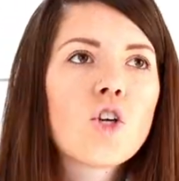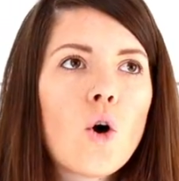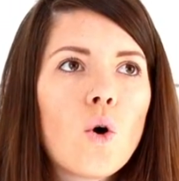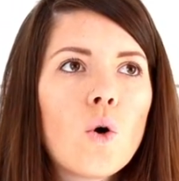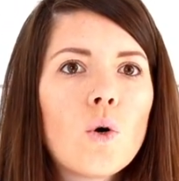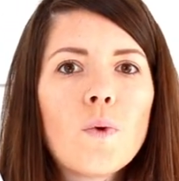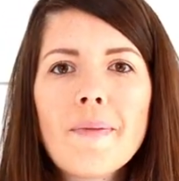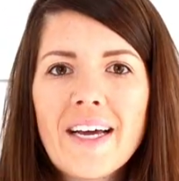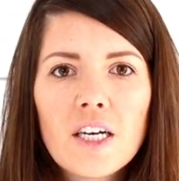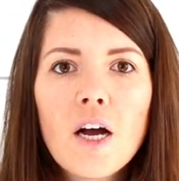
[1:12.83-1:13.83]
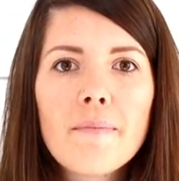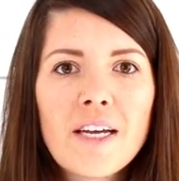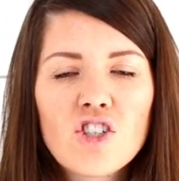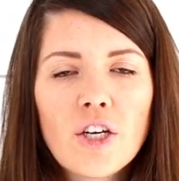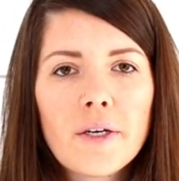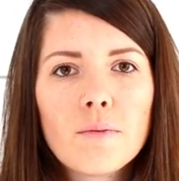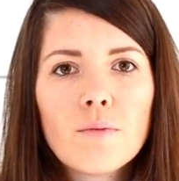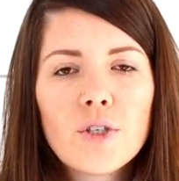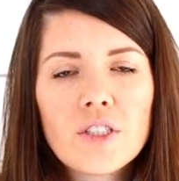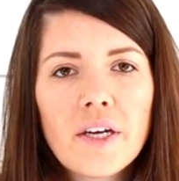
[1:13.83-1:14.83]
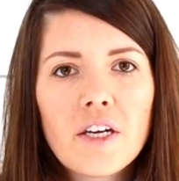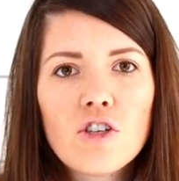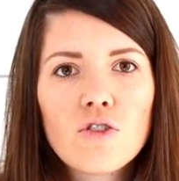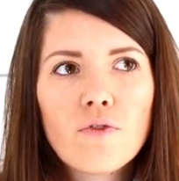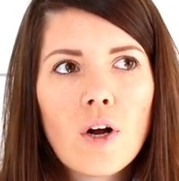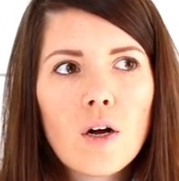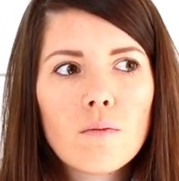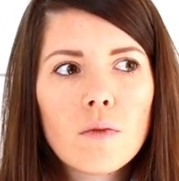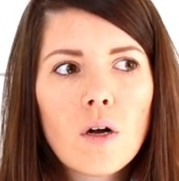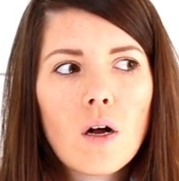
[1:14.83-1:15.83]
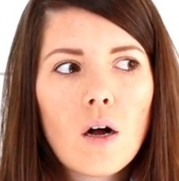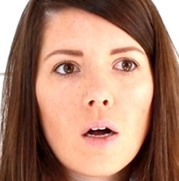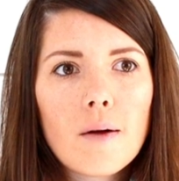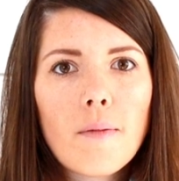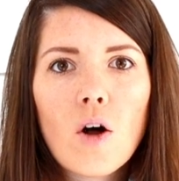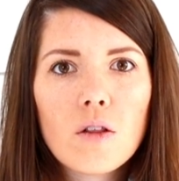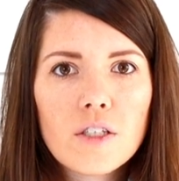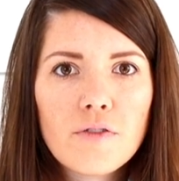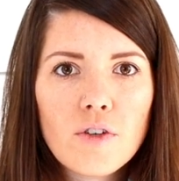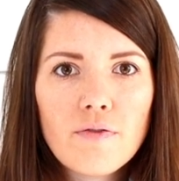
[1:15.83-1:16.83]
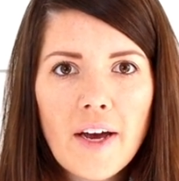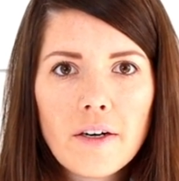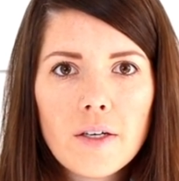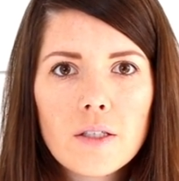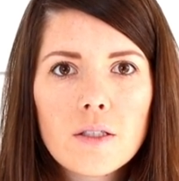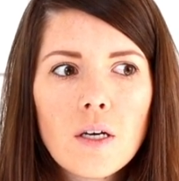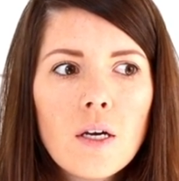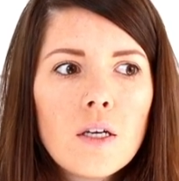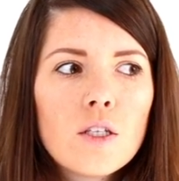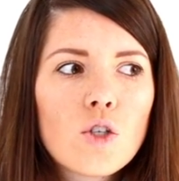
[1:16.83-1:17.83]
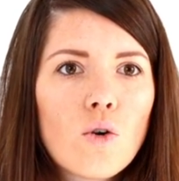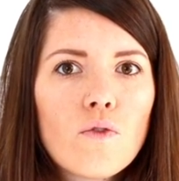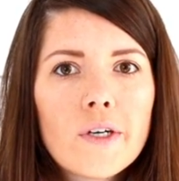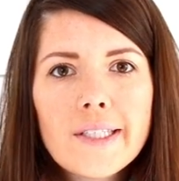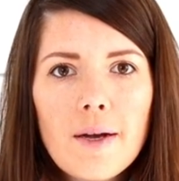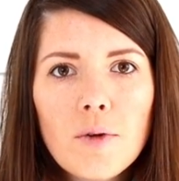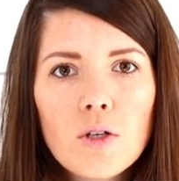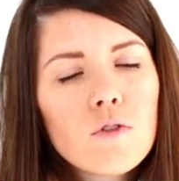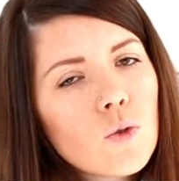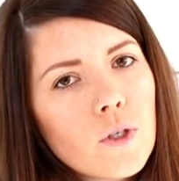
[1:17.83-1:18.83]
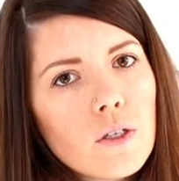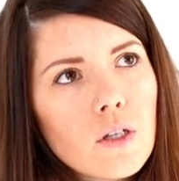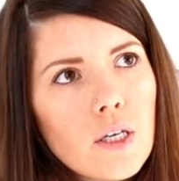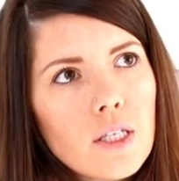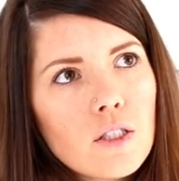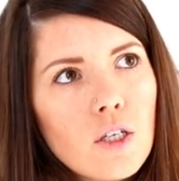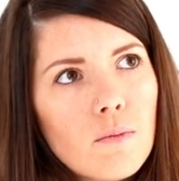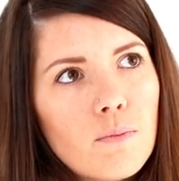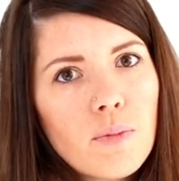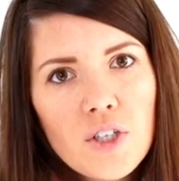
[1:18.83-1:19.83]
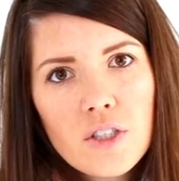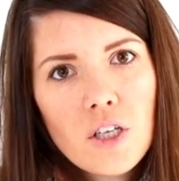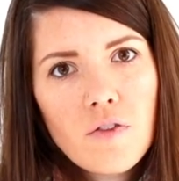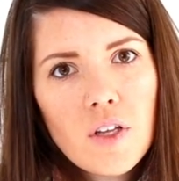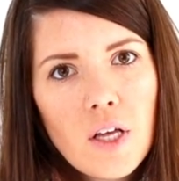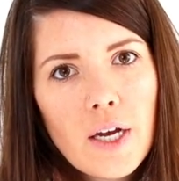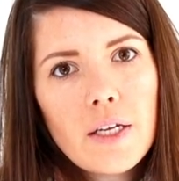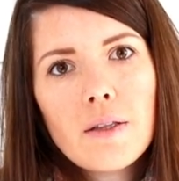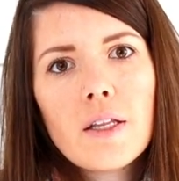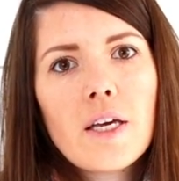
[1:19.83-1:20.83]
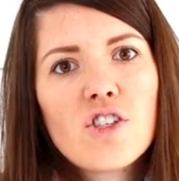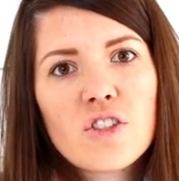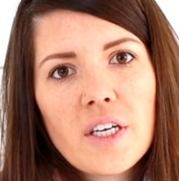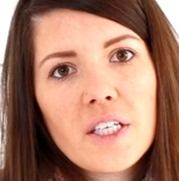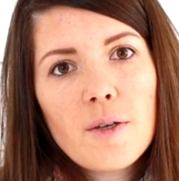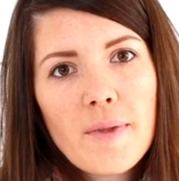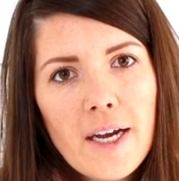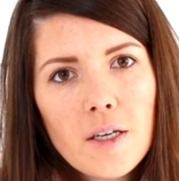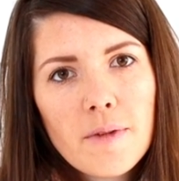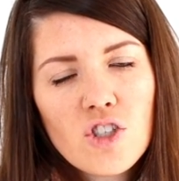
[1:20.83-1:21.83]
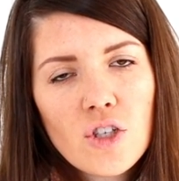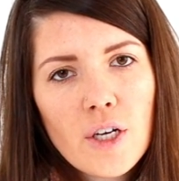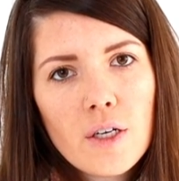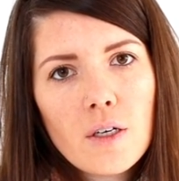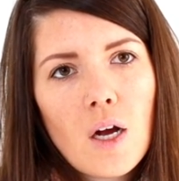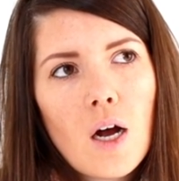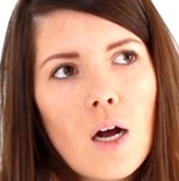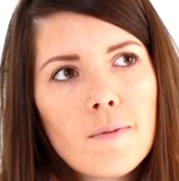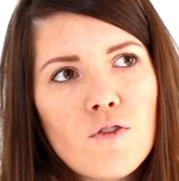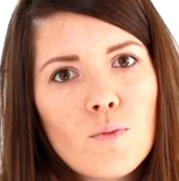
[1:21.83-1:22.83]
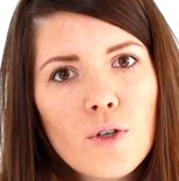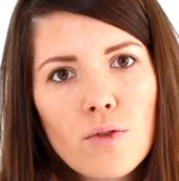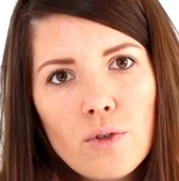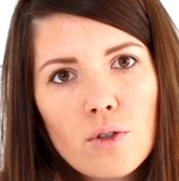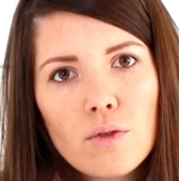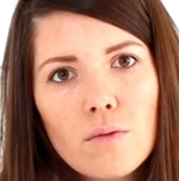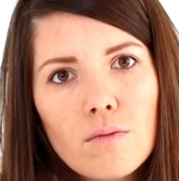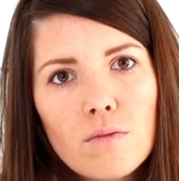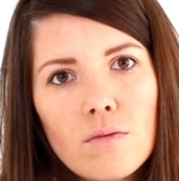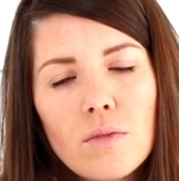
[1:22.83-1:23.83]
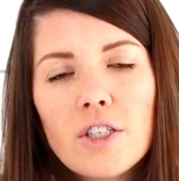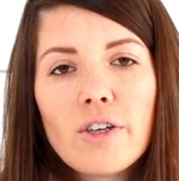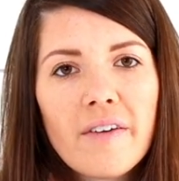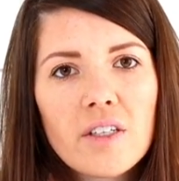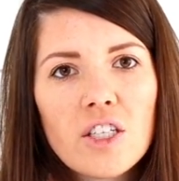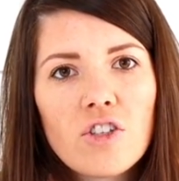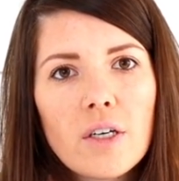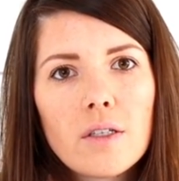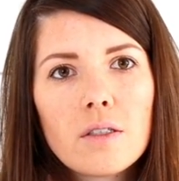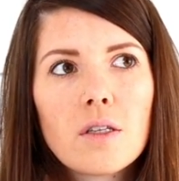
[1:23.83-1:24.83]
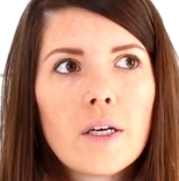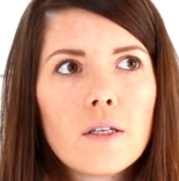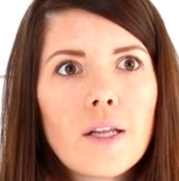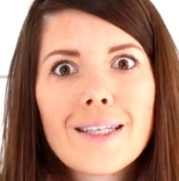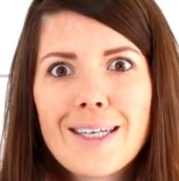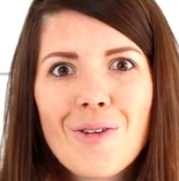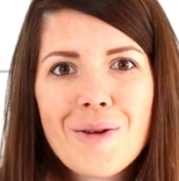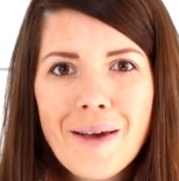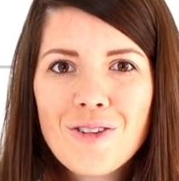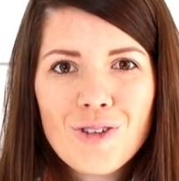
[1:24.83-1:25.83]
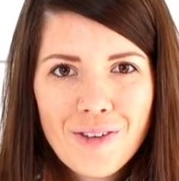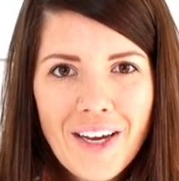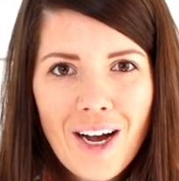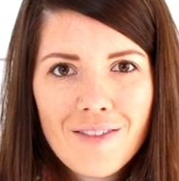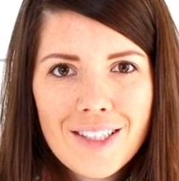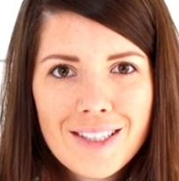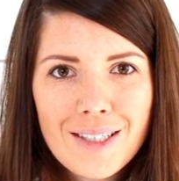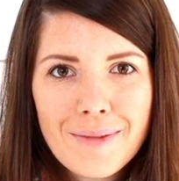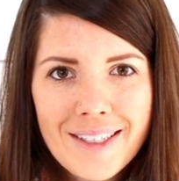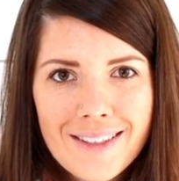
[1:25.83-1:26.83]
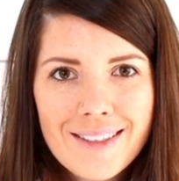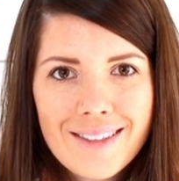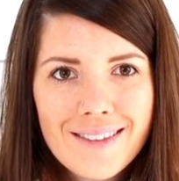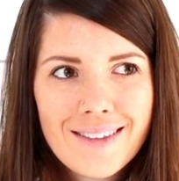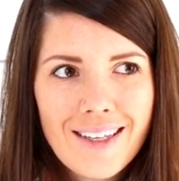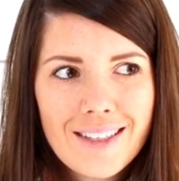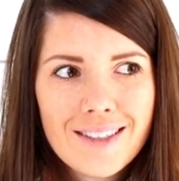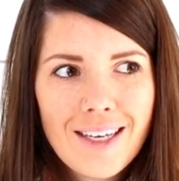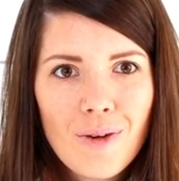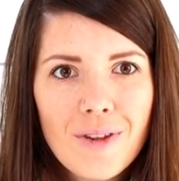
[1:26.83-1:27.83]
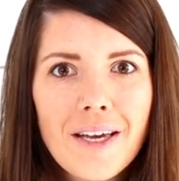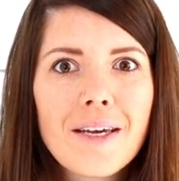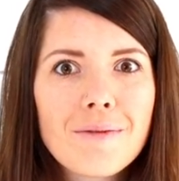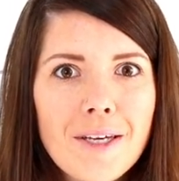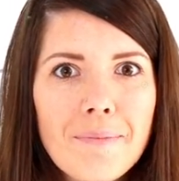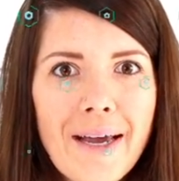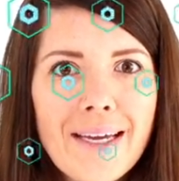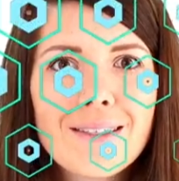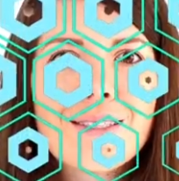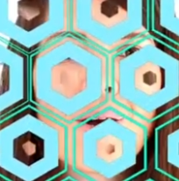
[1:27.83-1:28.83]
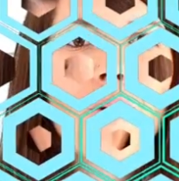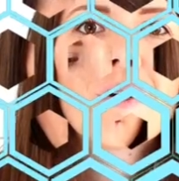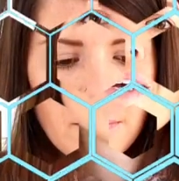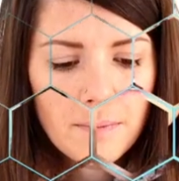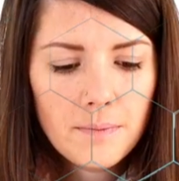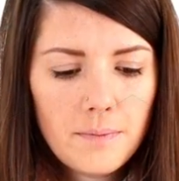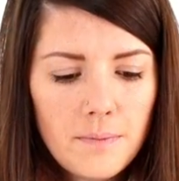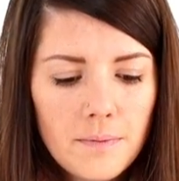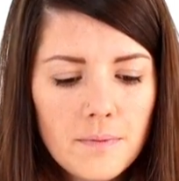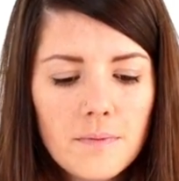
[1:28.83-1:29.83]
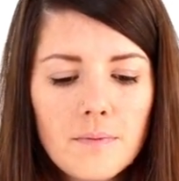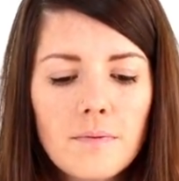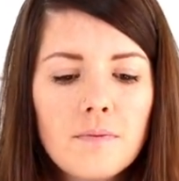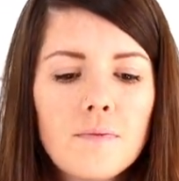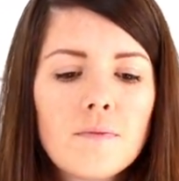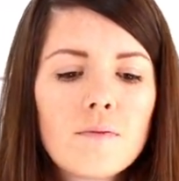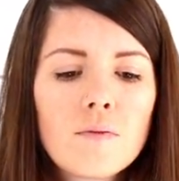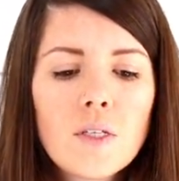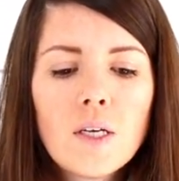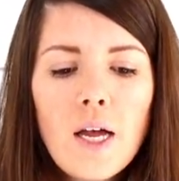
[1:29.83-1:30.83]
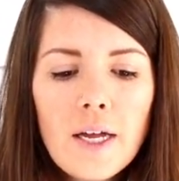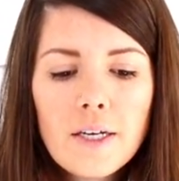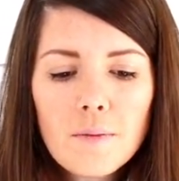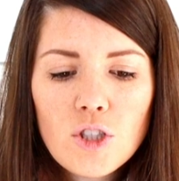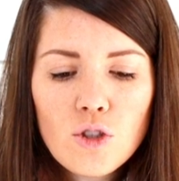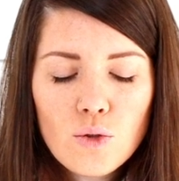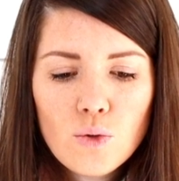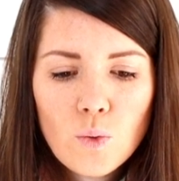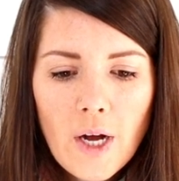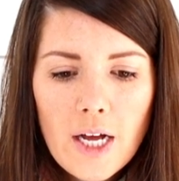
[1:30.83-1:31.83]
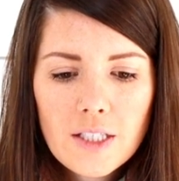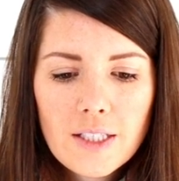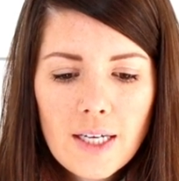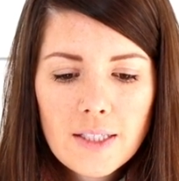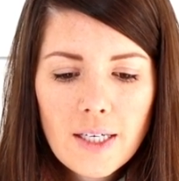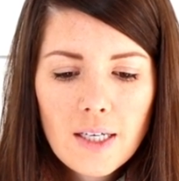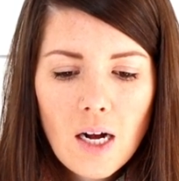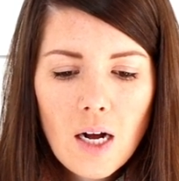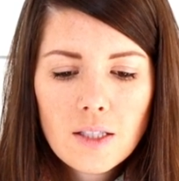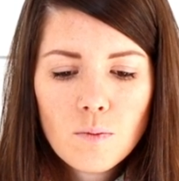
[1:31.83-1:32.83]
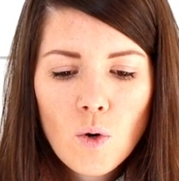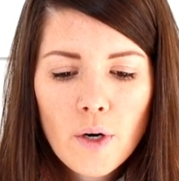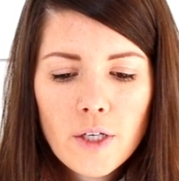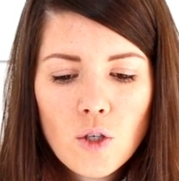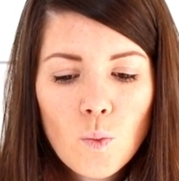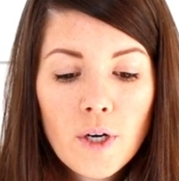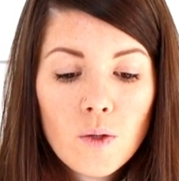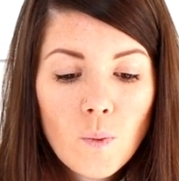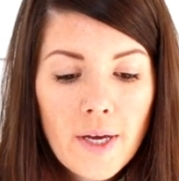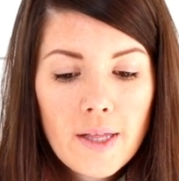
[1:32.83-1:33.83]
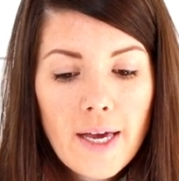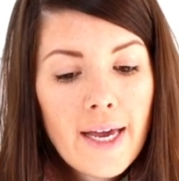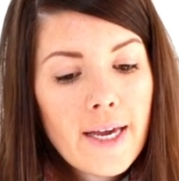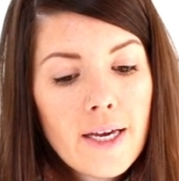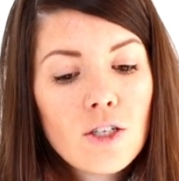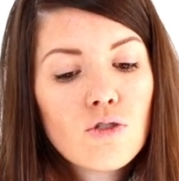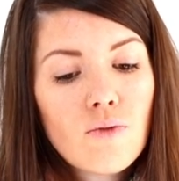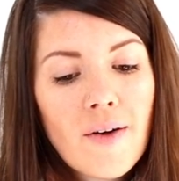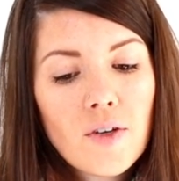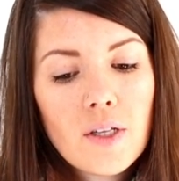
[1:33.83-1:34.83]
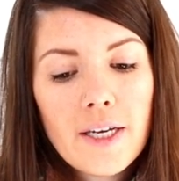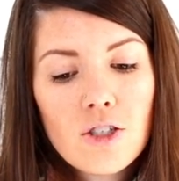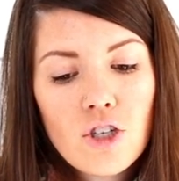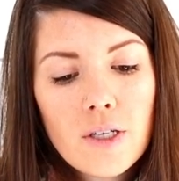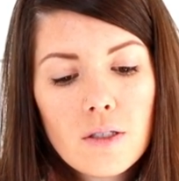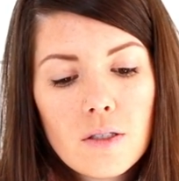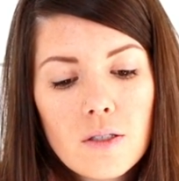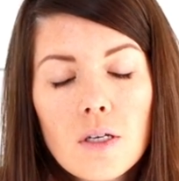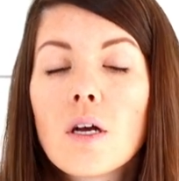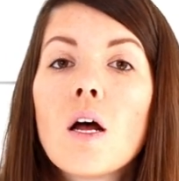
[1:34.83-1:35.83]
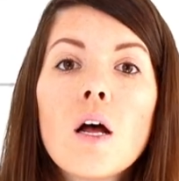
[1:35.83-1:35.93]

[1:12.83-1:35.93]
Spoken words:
So we make a commission percentage from all the different vendors. So for example, if you were like to book yourself online, then they just like keep that commission. If you book through a travel agent, then that's how they make their living, obviously, because that's how they get paid. So all right. Number two, does it cost more to work with a travel agent?